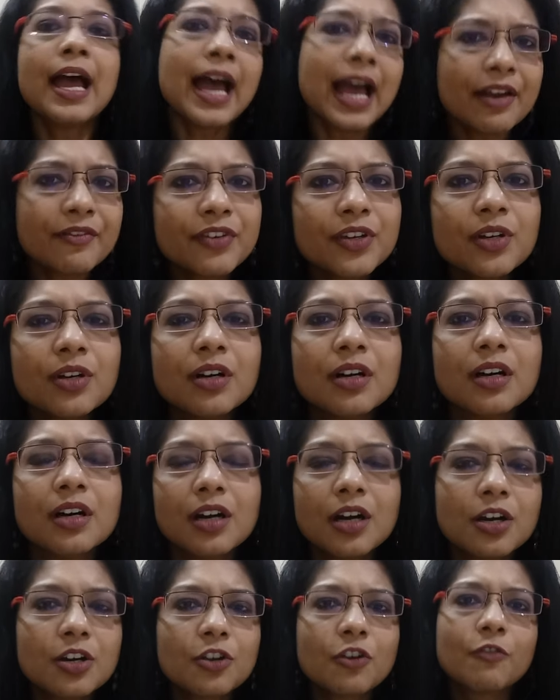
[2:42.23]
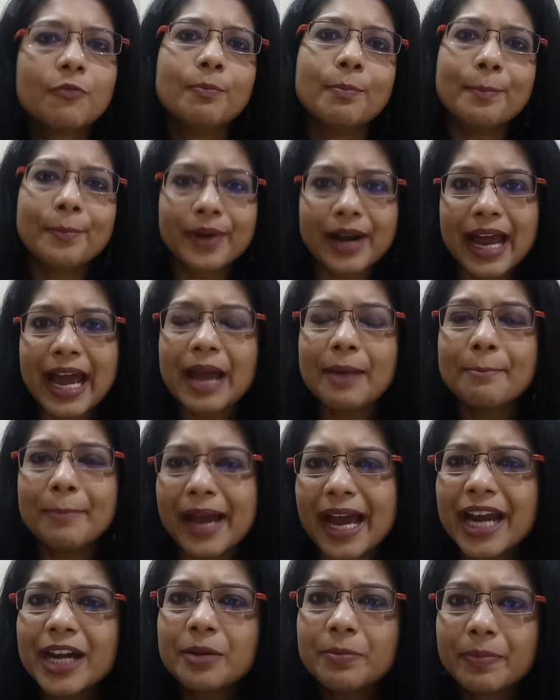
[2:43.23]
Have you heard of
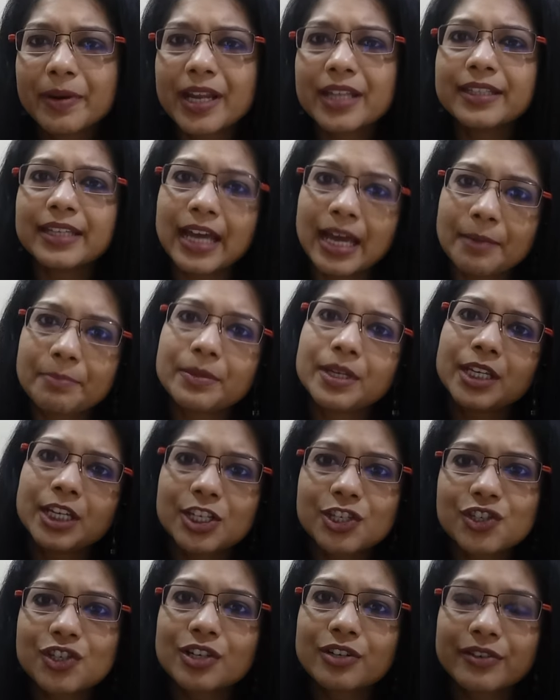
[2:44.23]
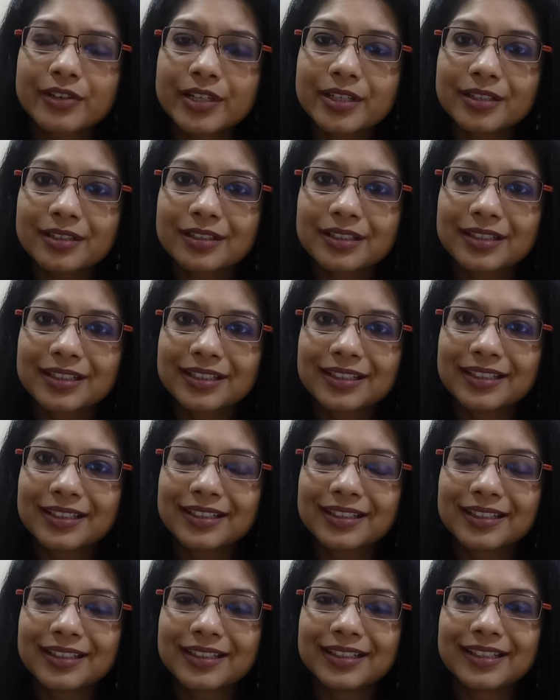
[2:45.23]
bad breath happening in children?
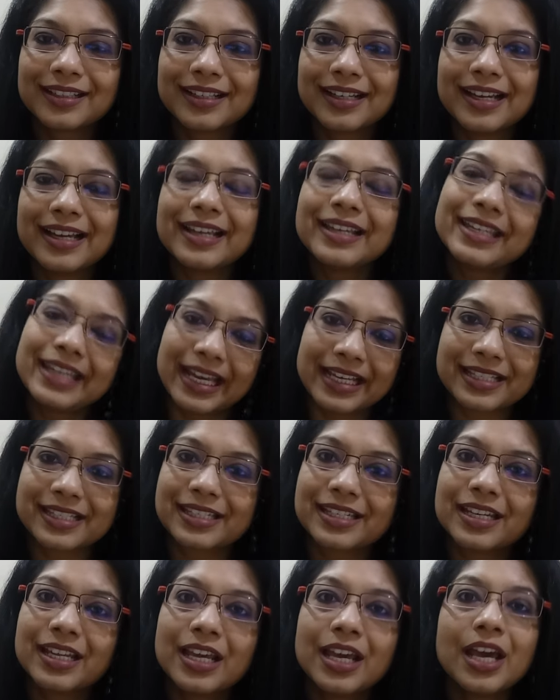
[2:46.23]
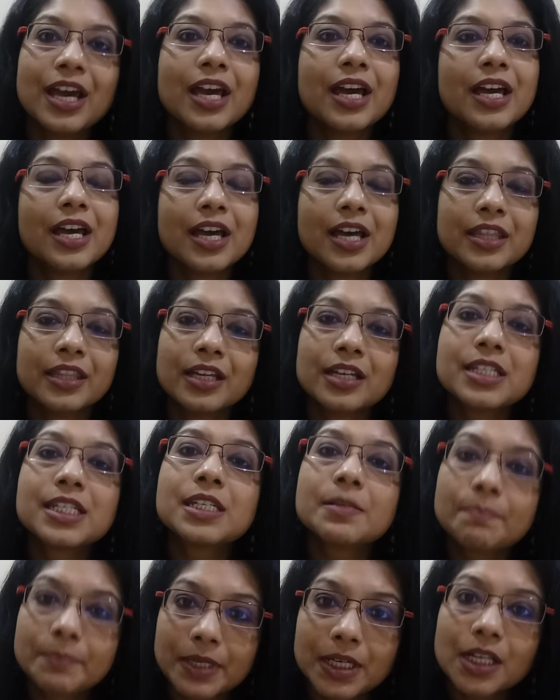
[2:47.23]
Yes, the
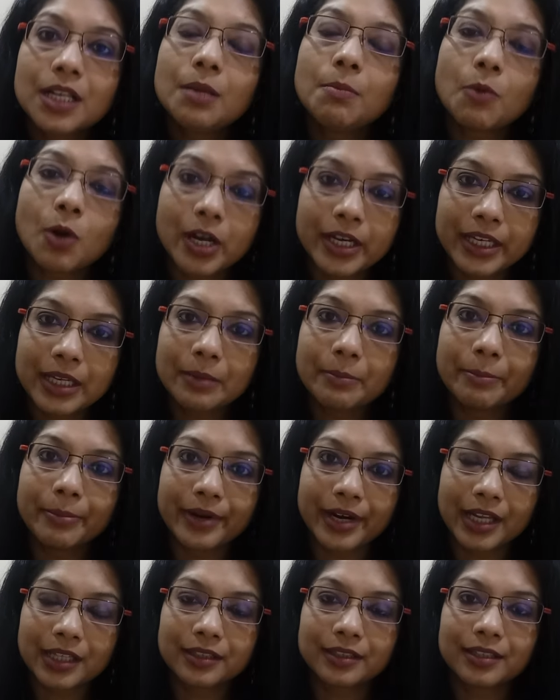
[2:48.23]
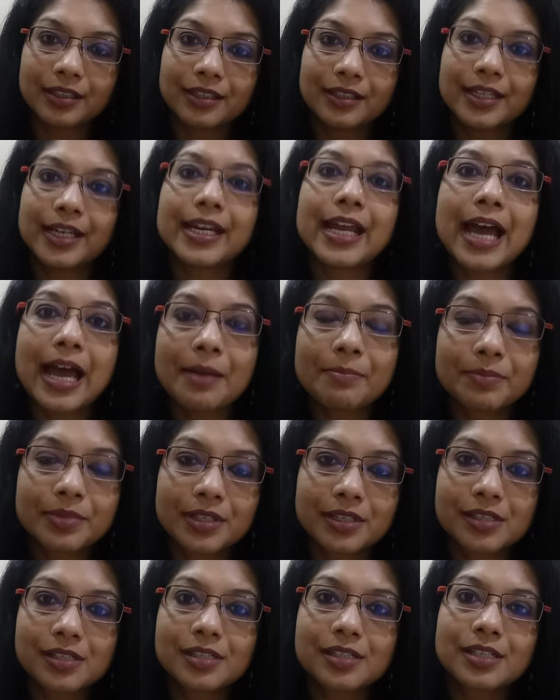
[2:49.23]
typical morning breath that
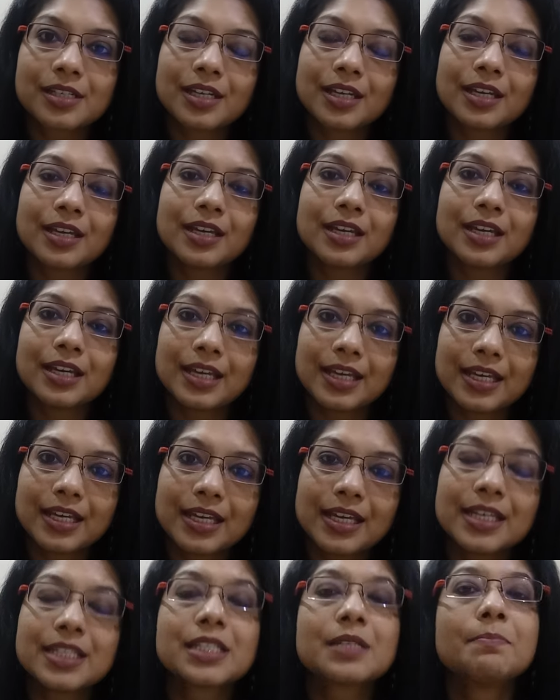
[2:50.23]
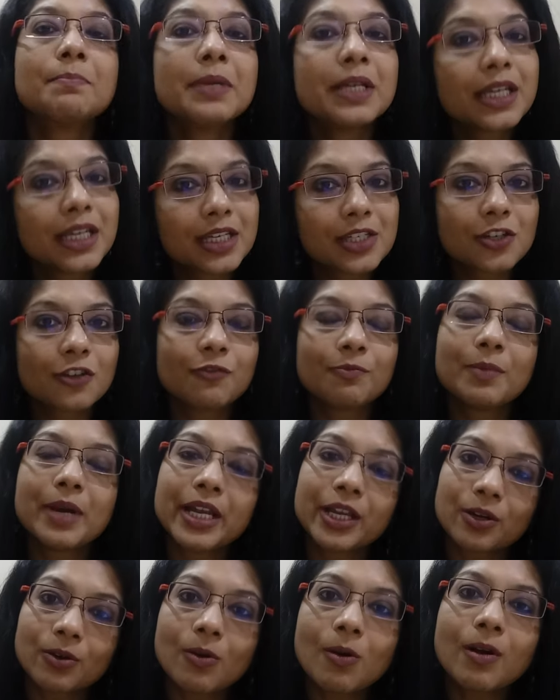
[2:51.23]
happens is because of
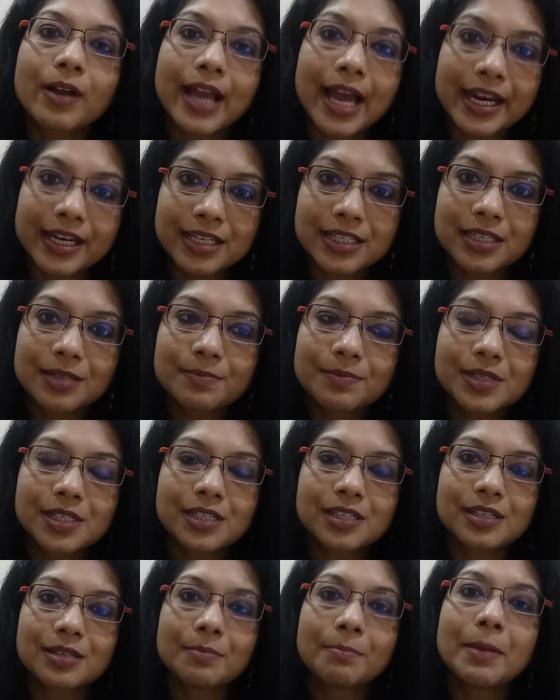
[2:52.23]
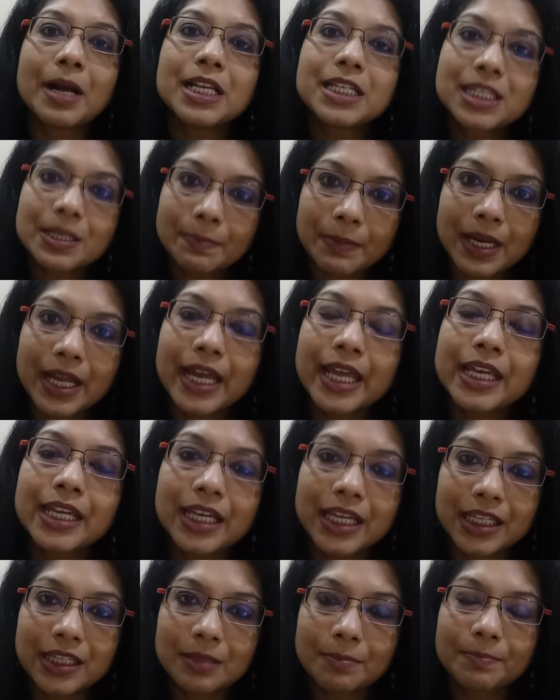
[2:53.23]
microorganisms
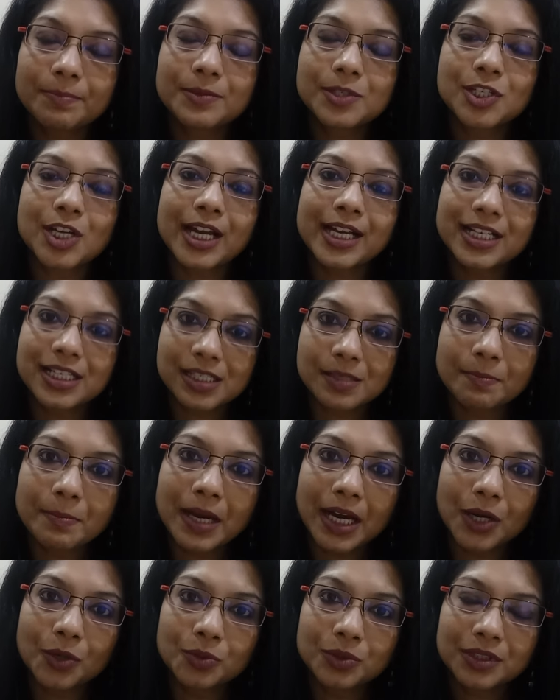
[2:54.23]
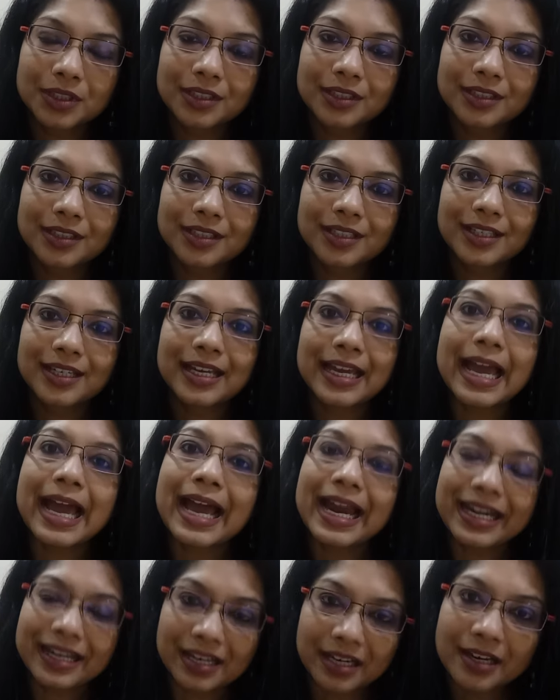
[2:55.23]
multiplying in the child's mouth
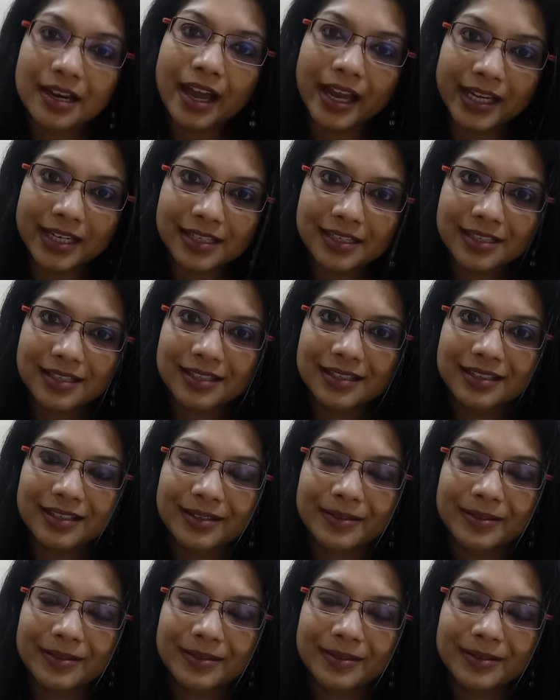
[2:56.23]
at night.